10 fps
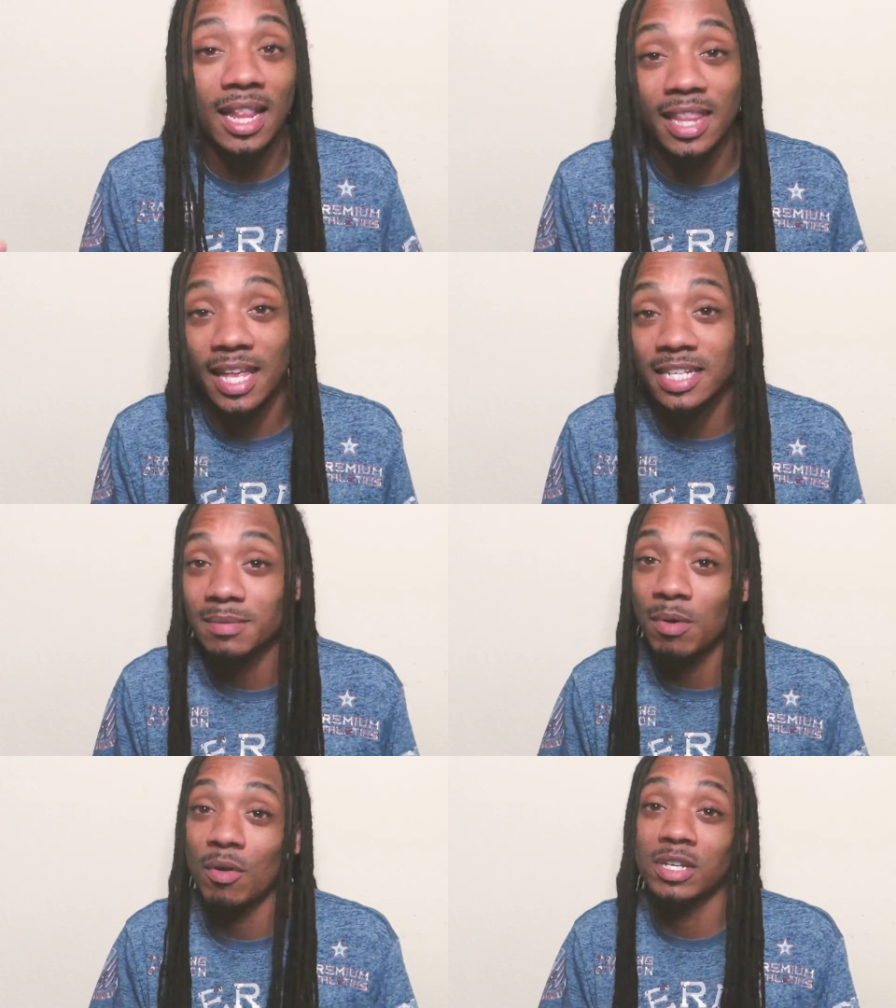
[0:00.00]
I
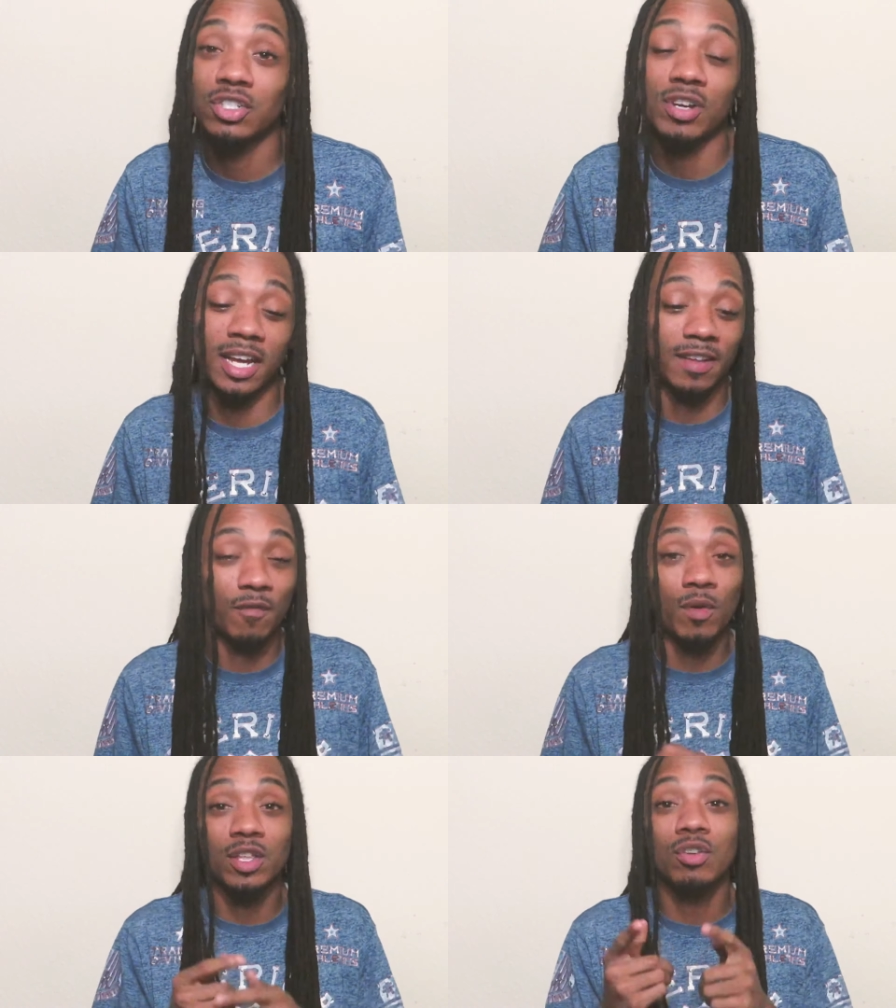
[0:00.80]
think it's more
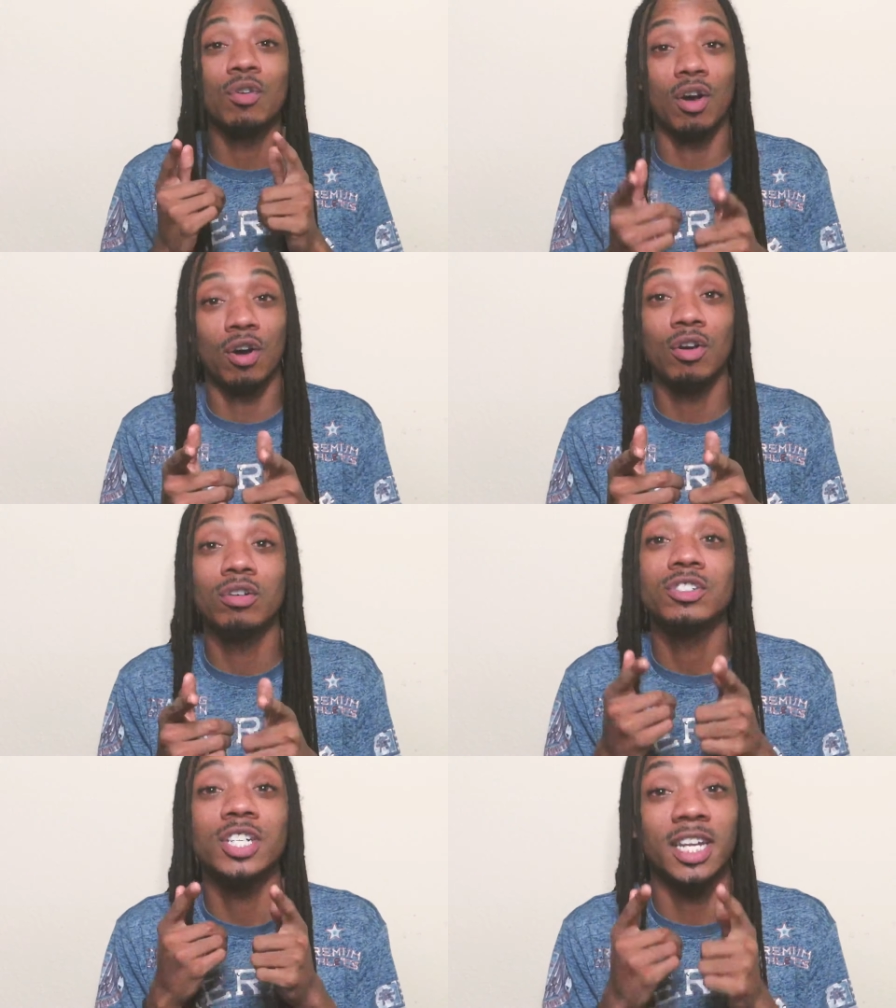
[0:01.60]
attractive when you
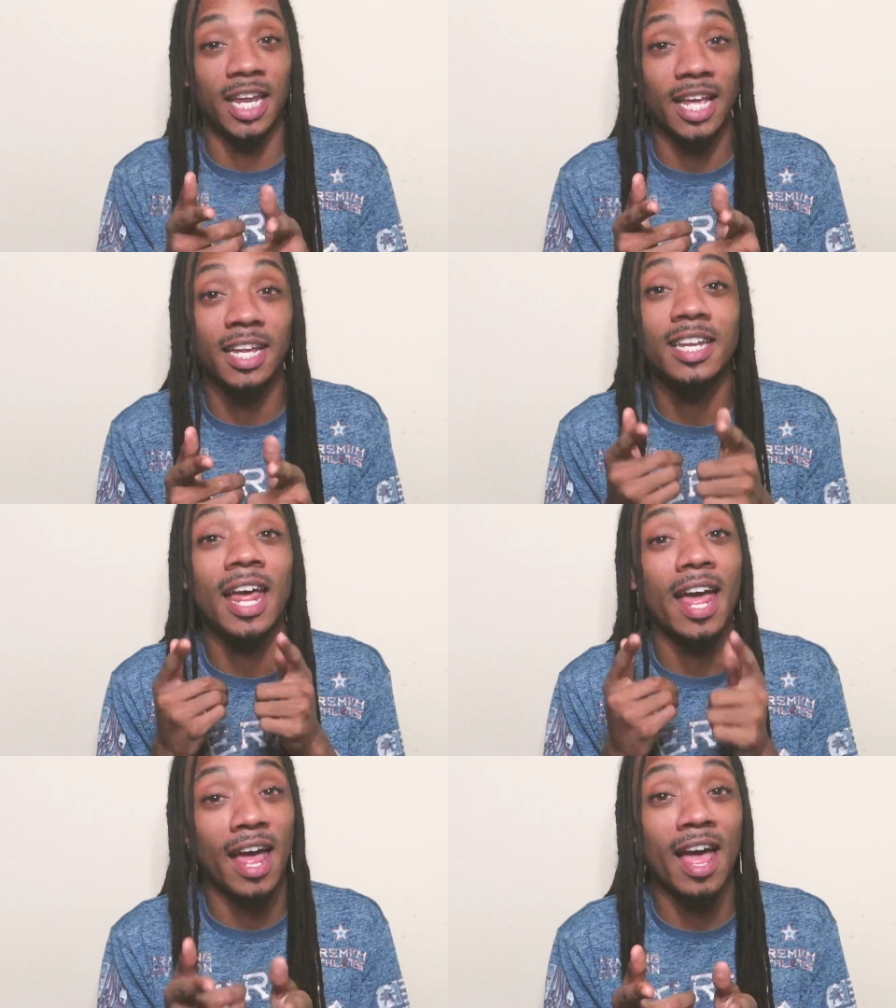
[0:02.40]
hold your
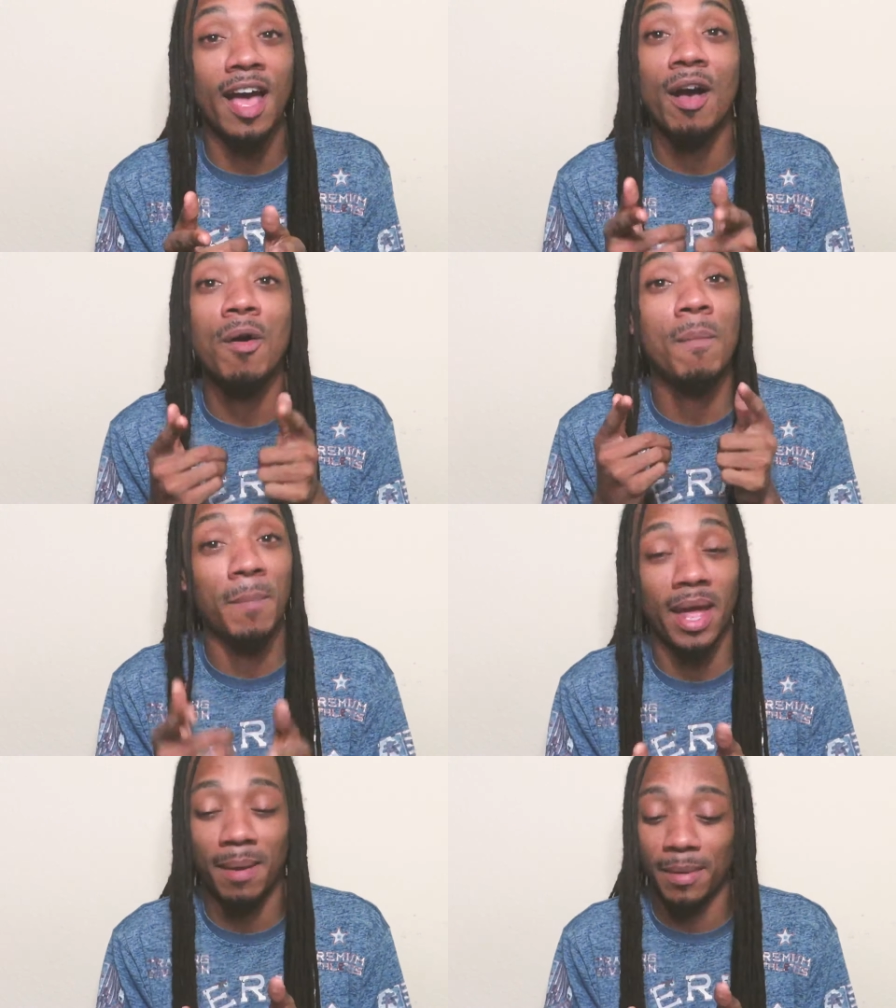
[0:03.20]
nigga
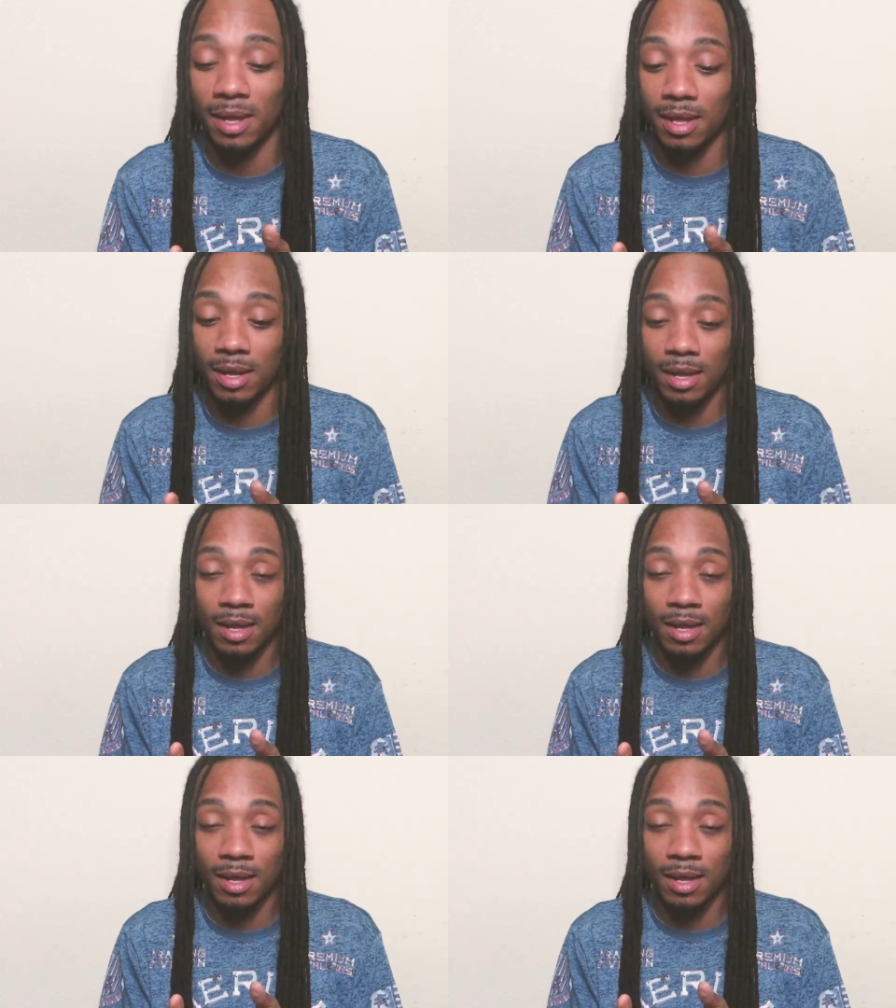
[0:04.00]
down, baby.